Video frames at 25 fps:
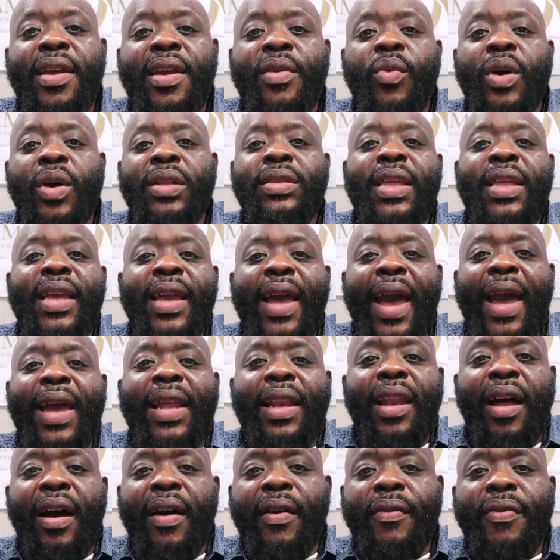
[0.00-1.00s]
One thing I
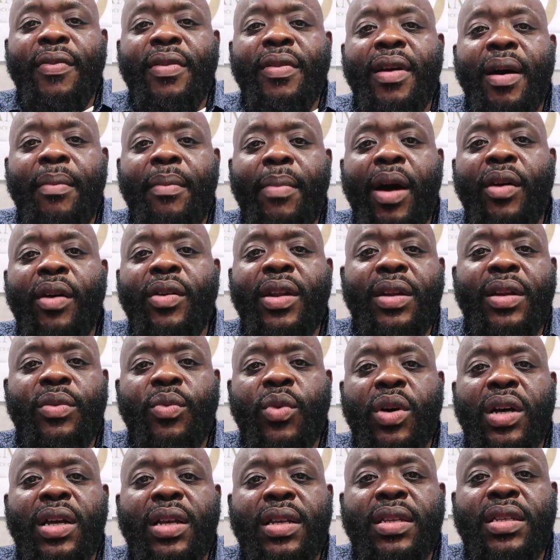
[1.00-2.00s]
loved about it
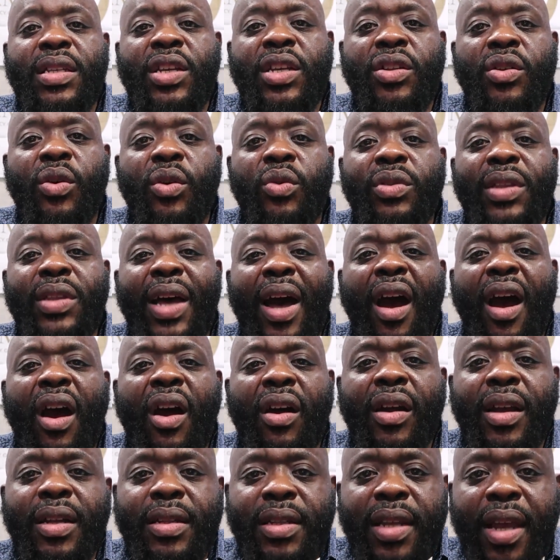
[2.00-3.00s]
was, the
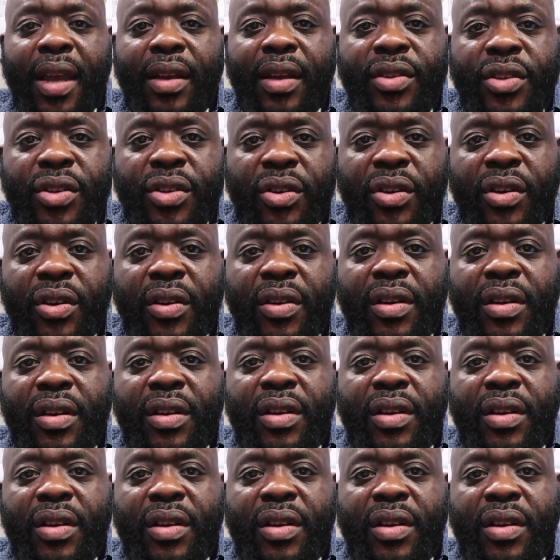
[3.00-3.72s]
architecture